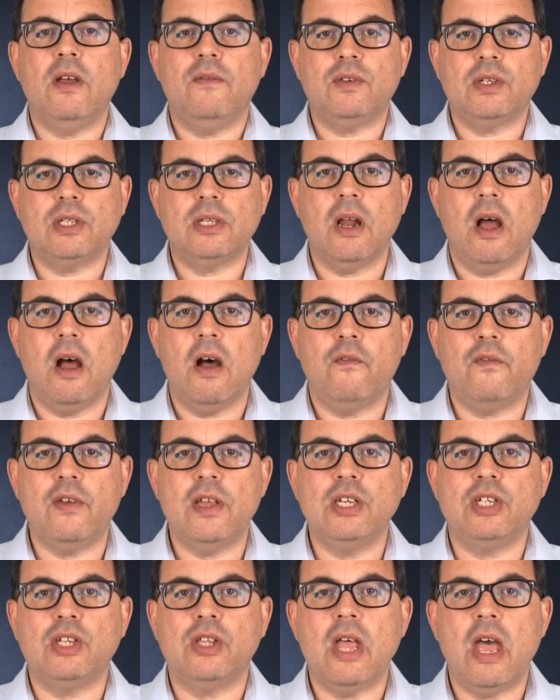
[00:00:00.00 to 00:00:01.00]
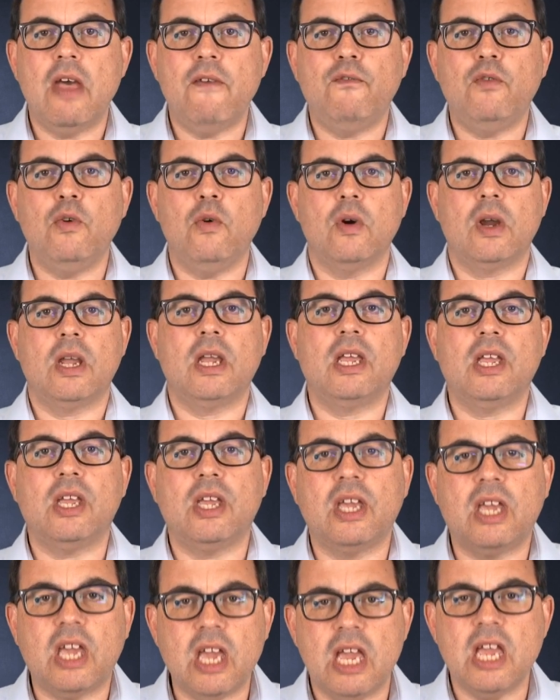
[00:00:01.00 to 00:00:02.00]
of staff is therefore
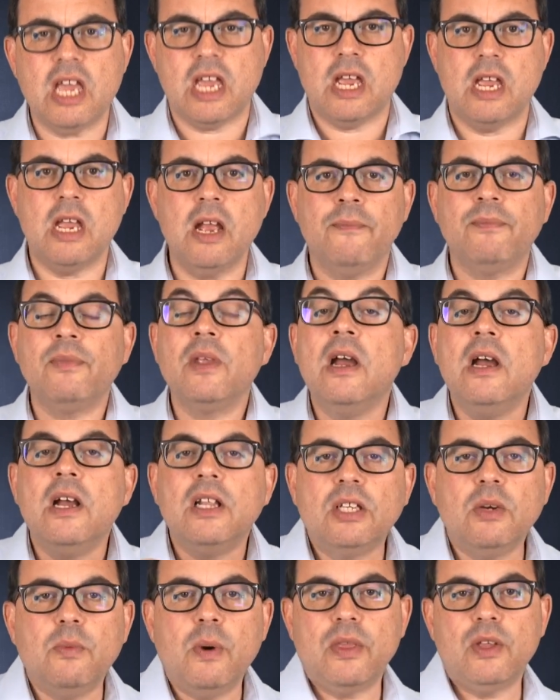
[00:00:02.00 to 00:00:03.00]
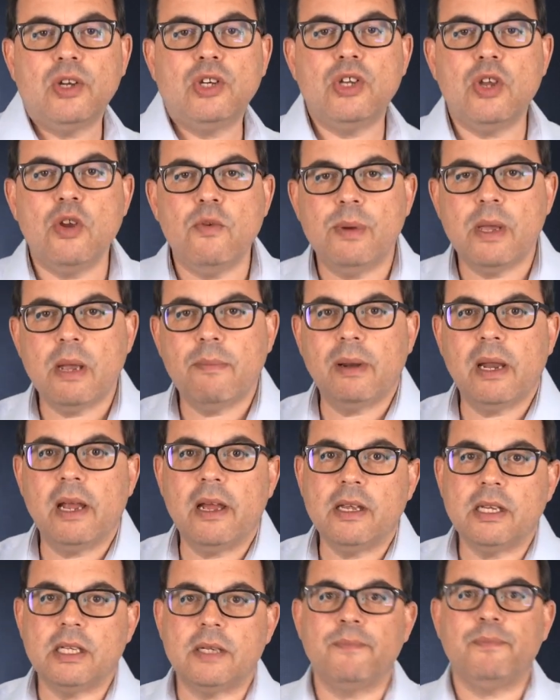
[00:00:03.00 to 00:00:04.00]
key to whether TUPE
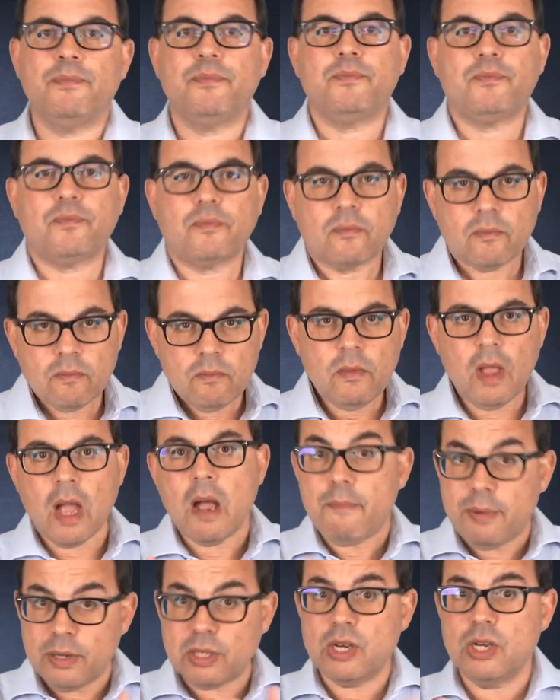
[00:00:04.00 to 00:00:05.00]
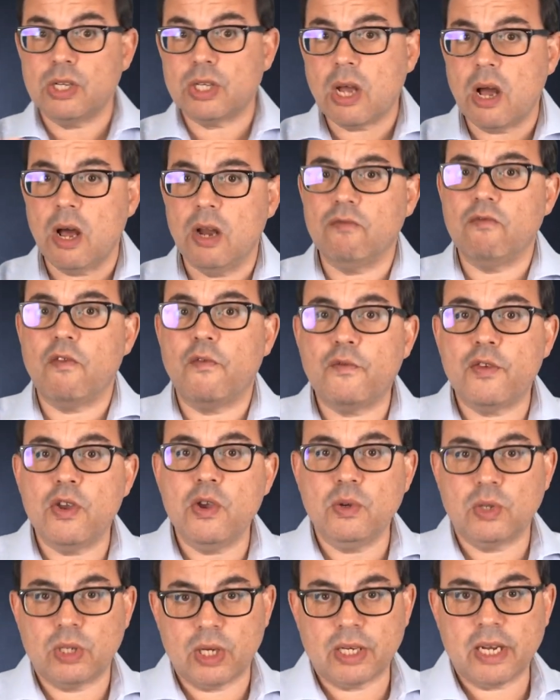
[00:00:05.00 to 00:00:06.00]
applies. A business can't
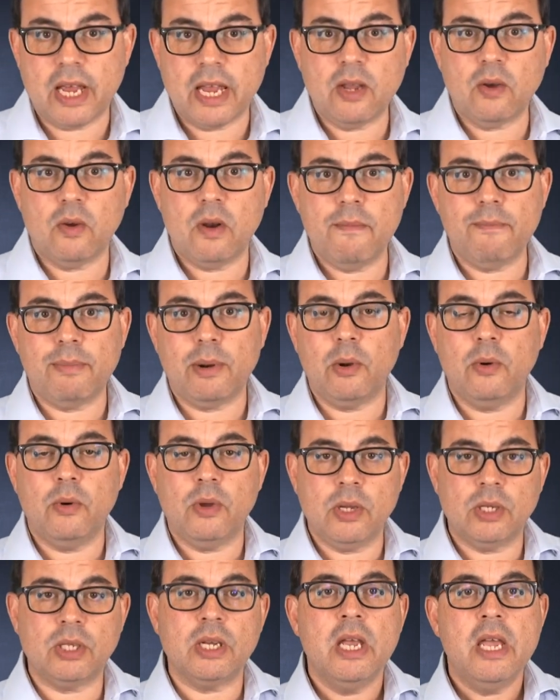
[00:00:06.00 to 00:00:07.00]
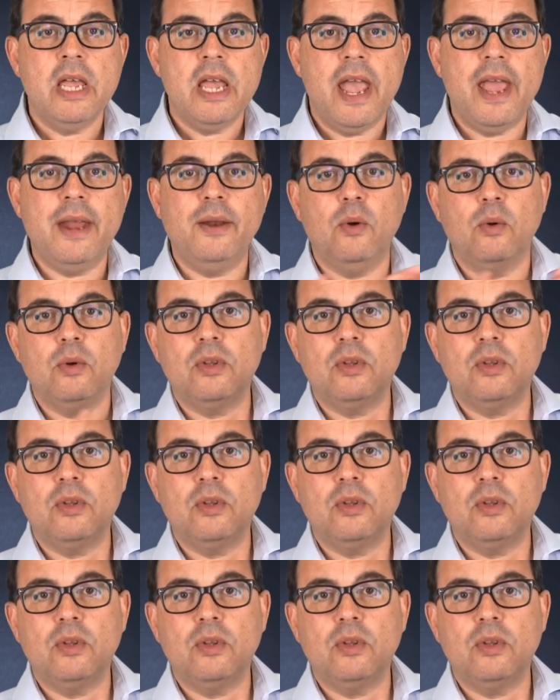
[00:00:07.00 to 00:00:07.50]
refuse to take on employees in